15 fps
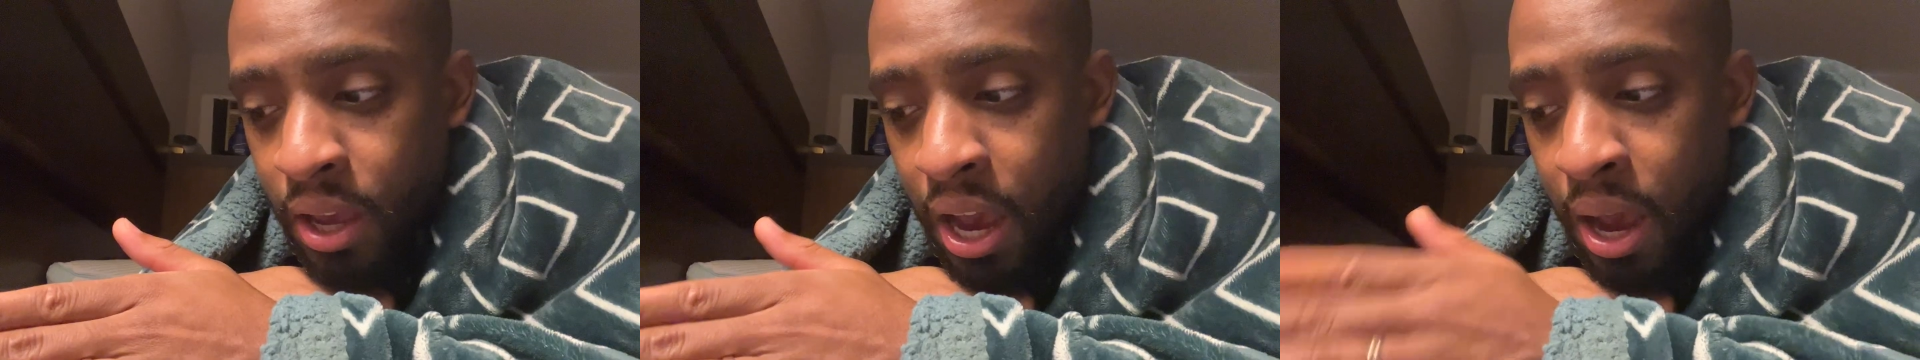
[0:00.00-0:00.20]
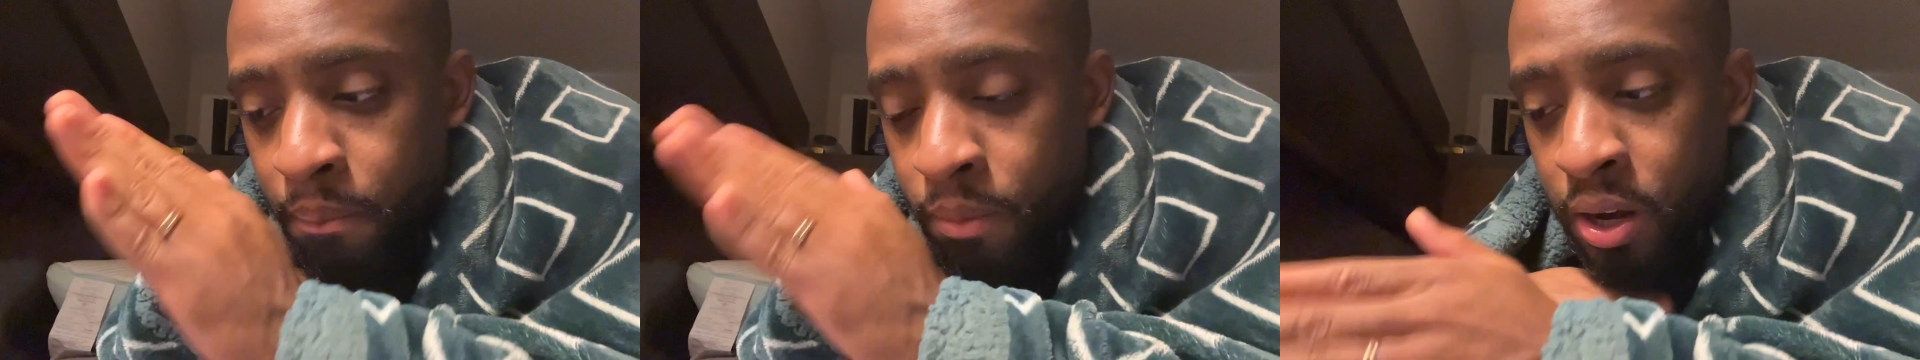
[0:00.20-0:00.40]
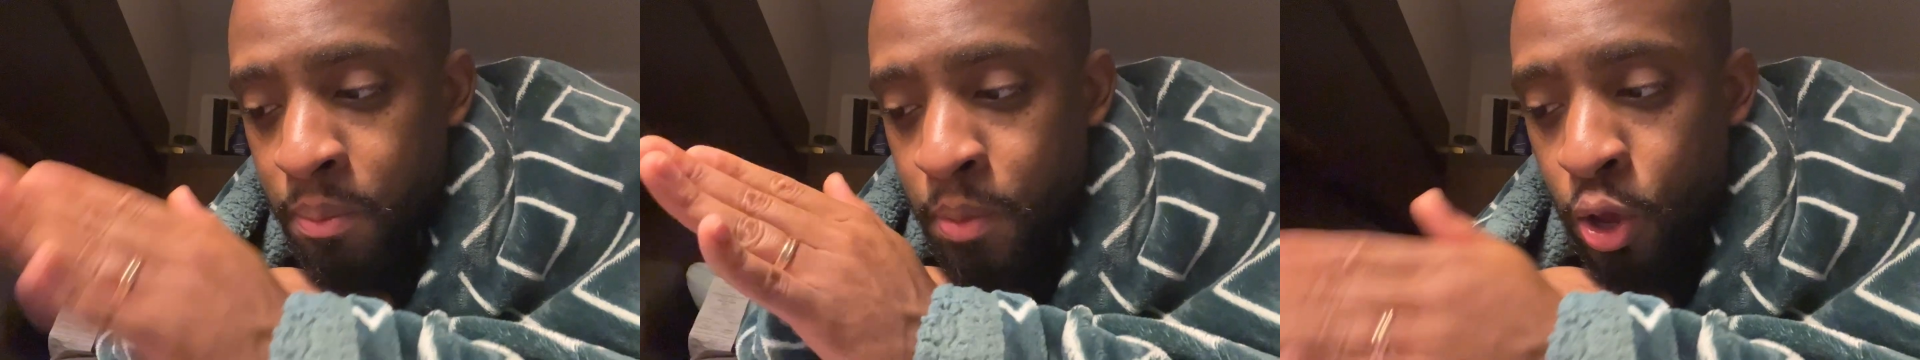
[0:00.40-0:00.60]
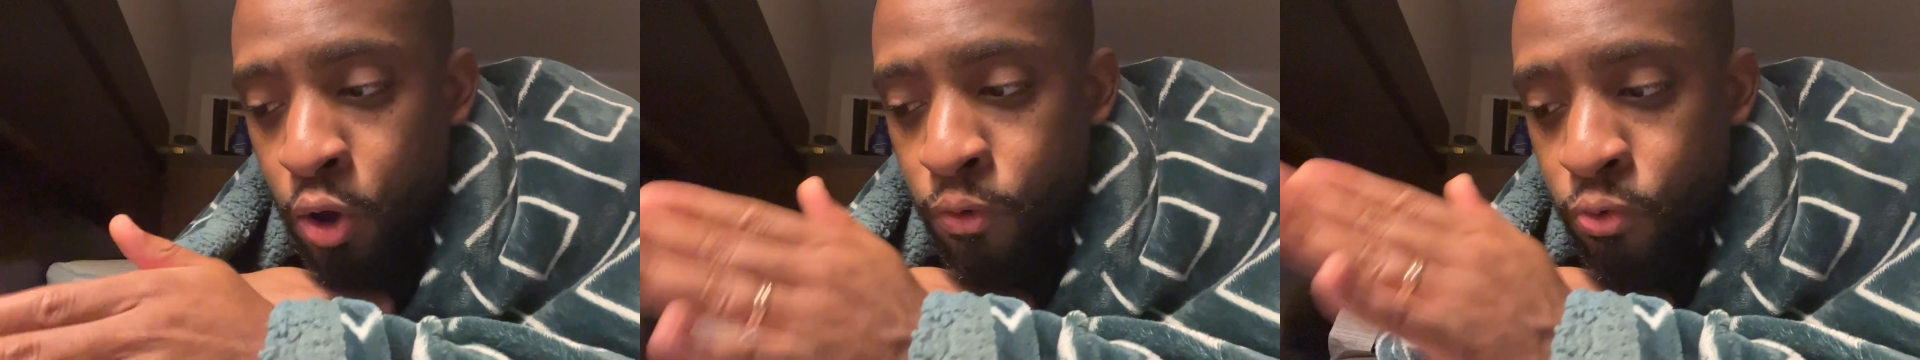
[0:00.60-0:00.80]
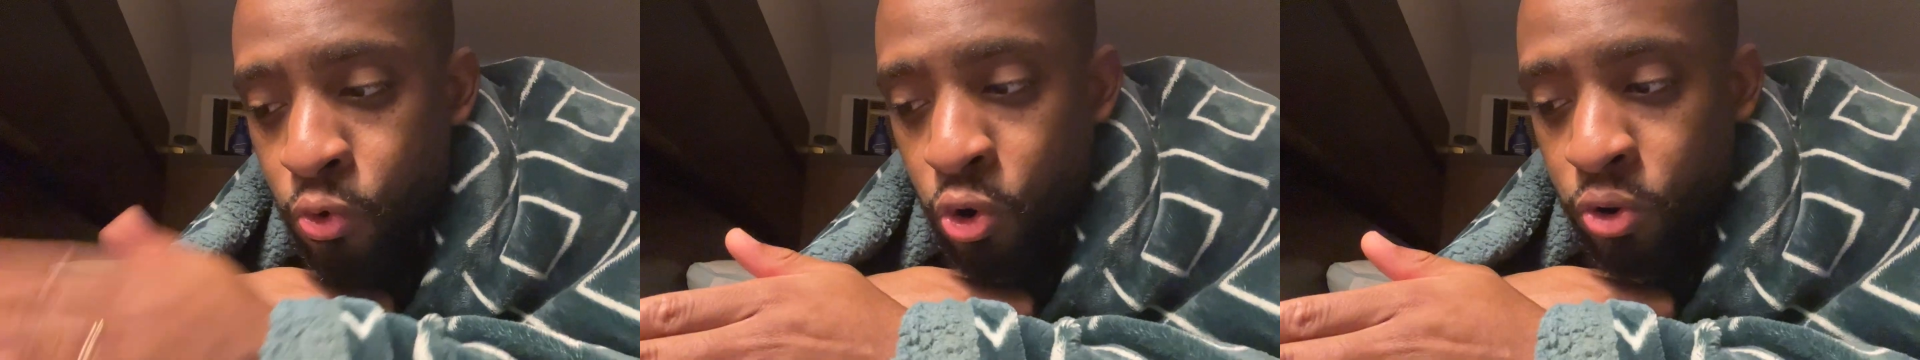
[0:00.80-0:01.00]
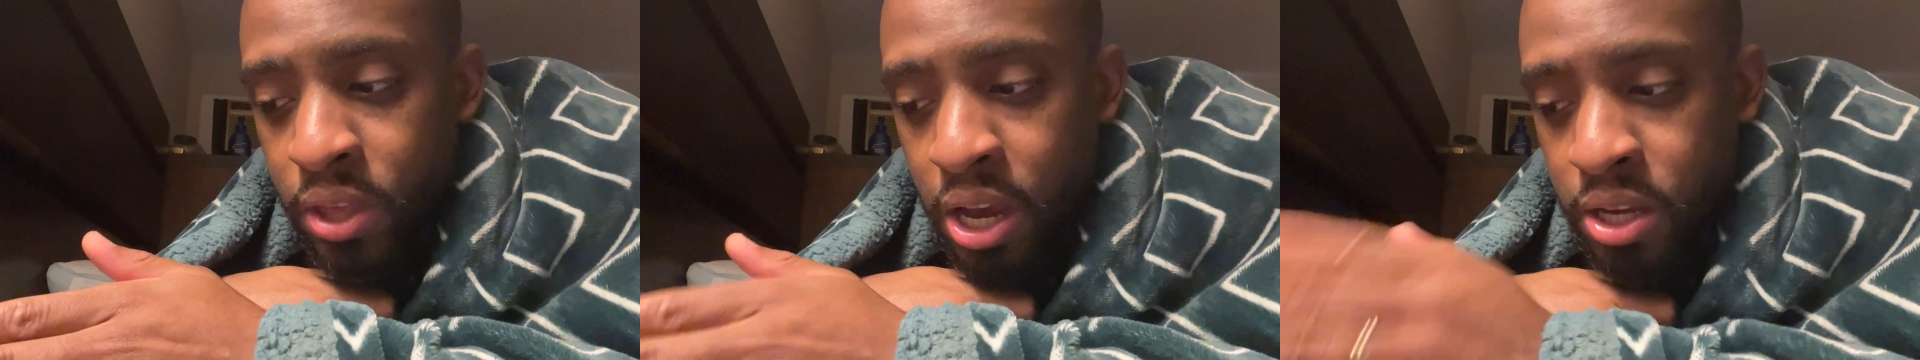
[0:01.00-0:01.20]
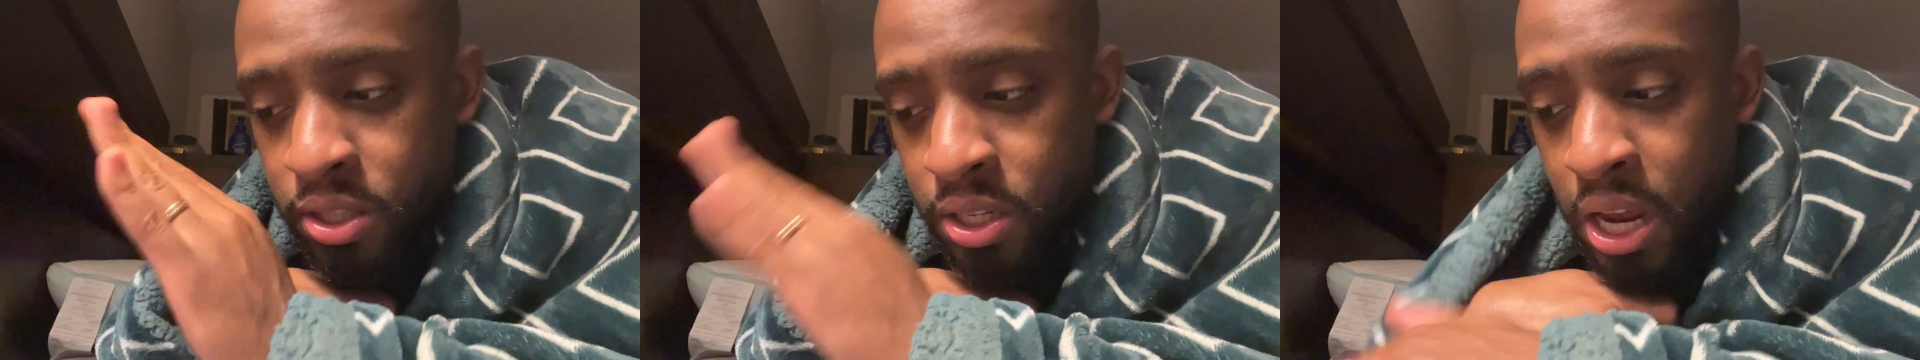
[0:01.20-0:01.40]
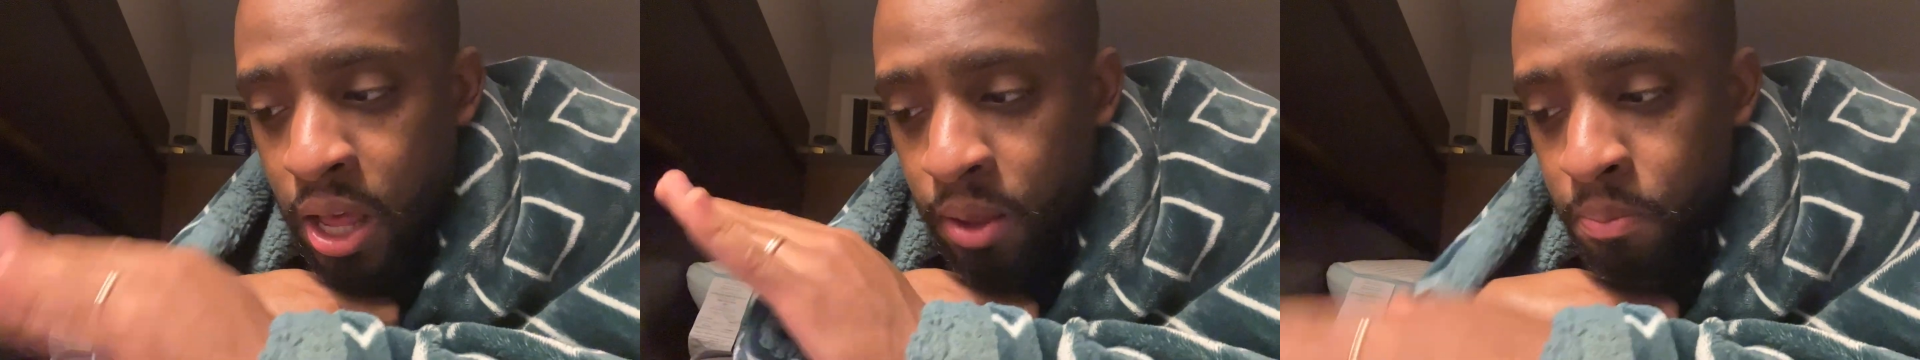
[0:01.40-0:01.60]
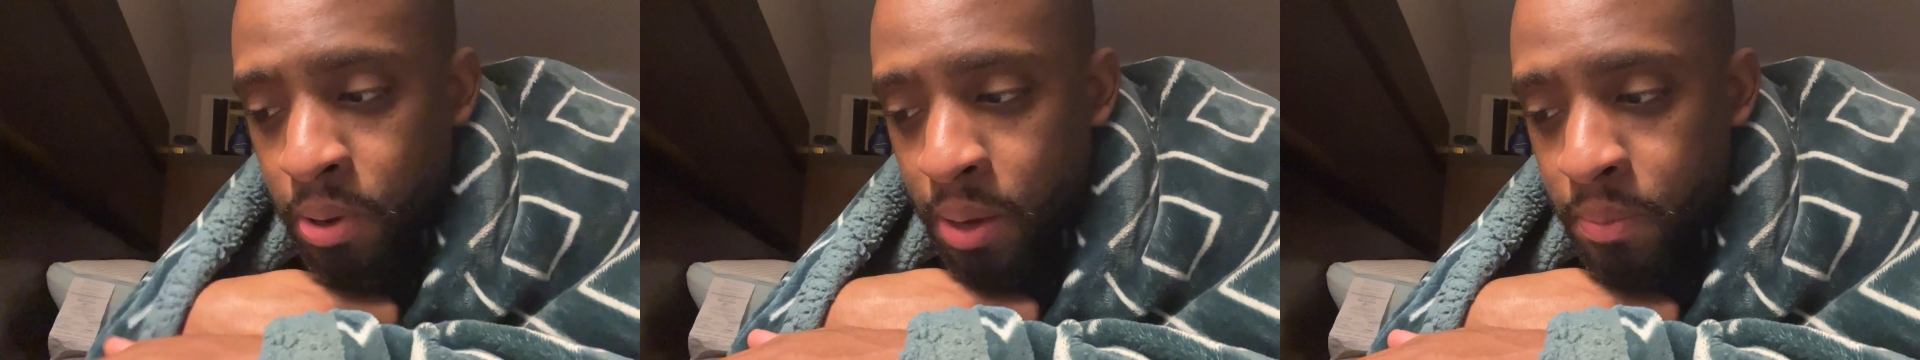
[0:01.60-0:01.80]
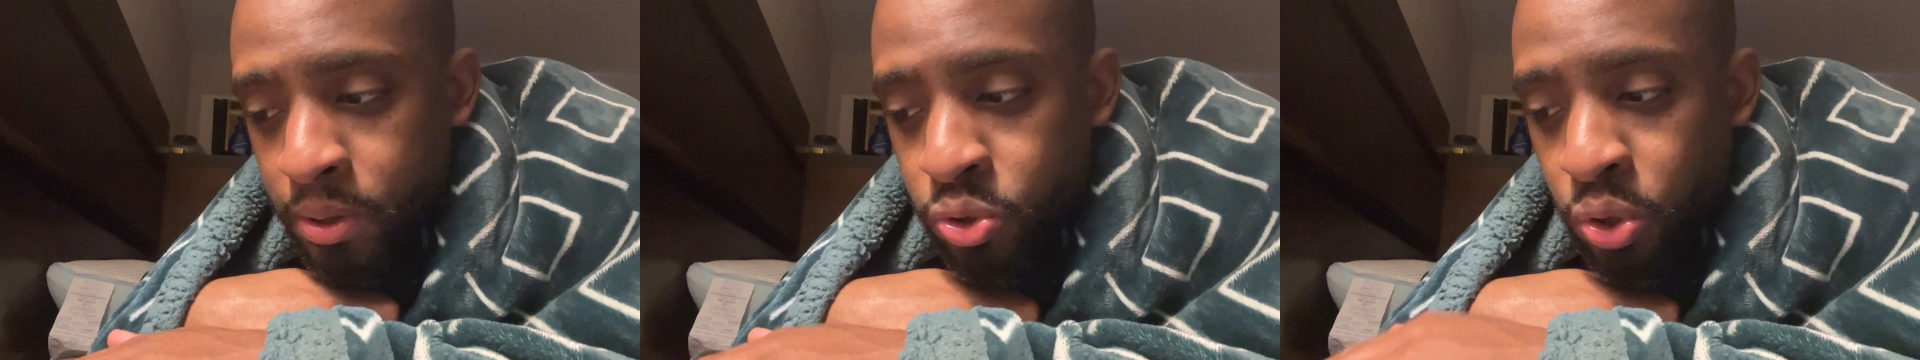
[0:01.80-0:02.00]
I'm gonna make a $4,000
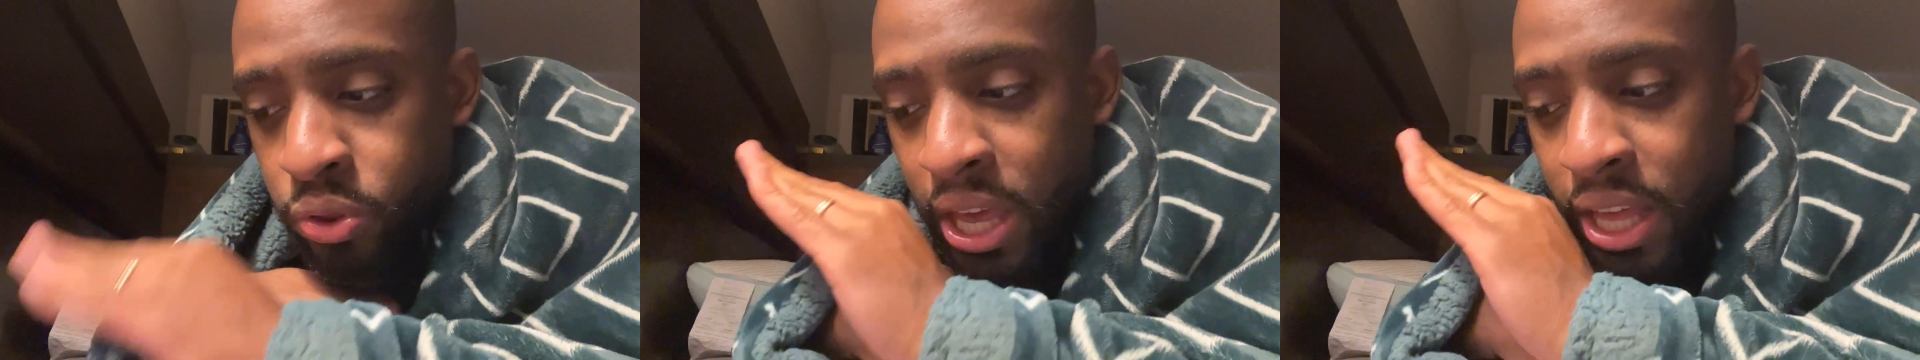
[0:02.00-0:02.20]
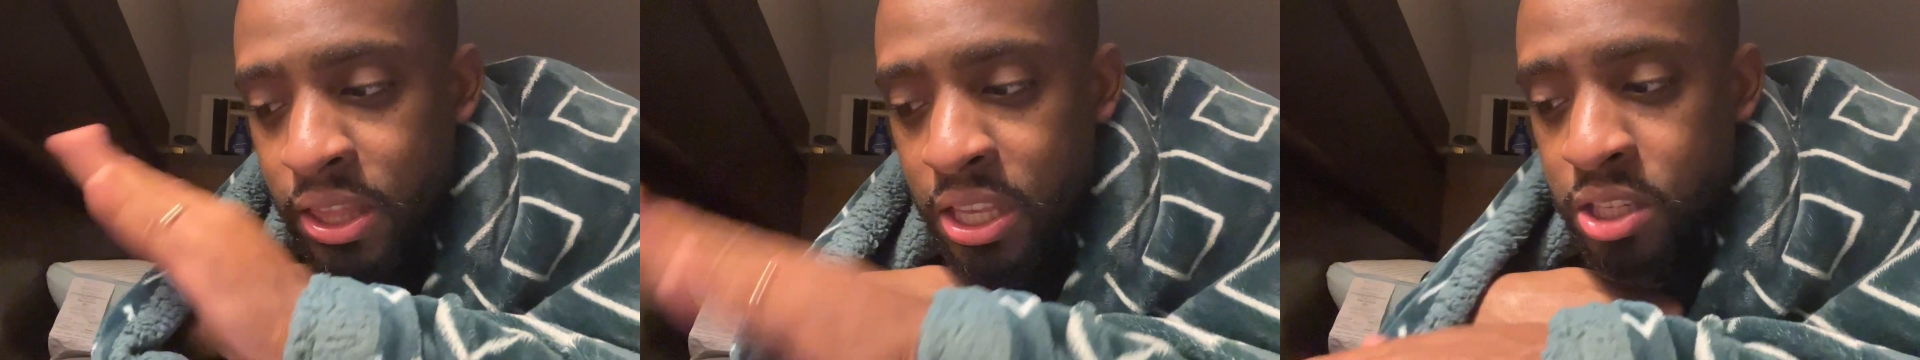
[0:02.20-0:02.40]
payment so that